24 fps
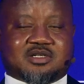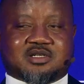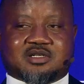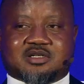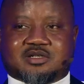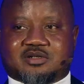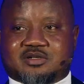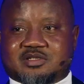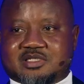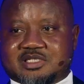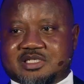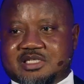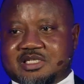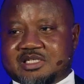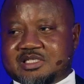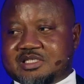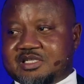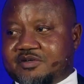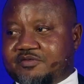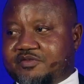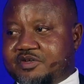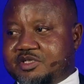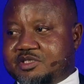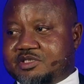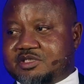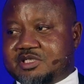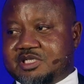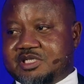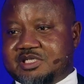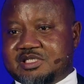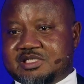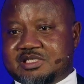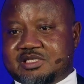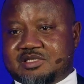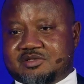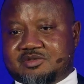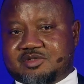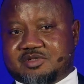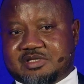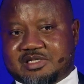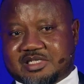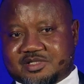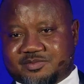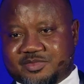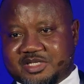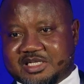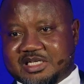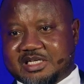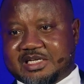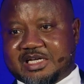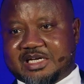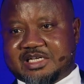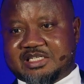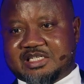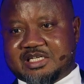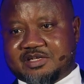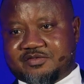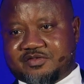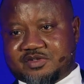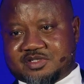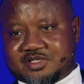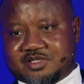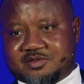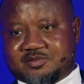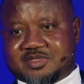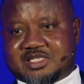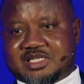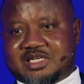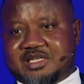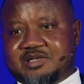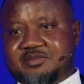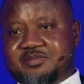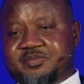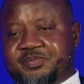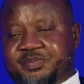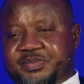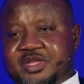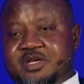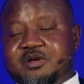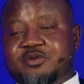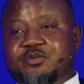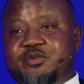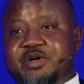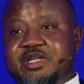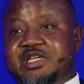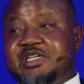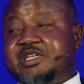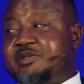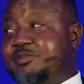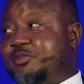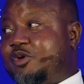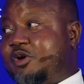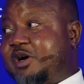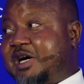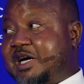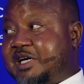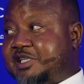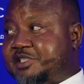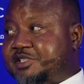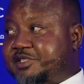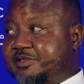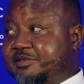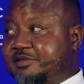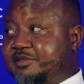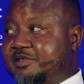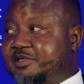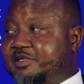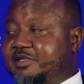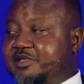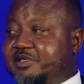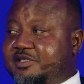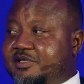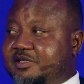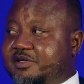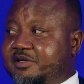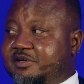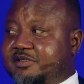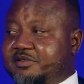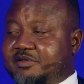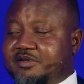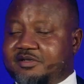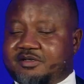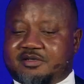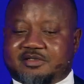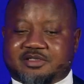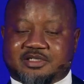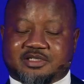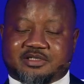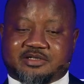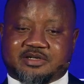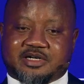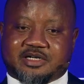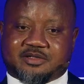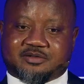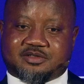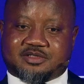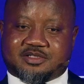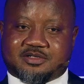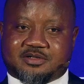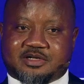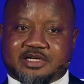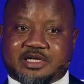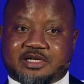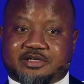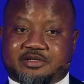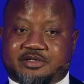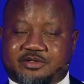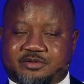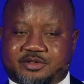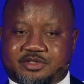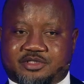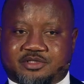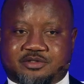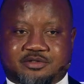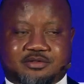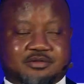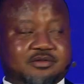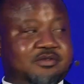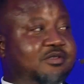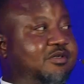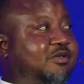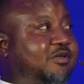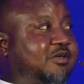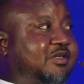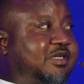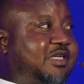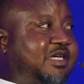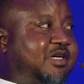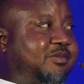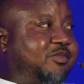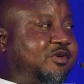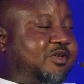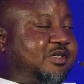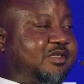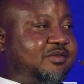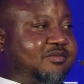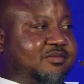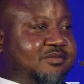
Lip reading: Continental free trade has been an idea for some time. We need more action on the ground. So I agree with you on that point.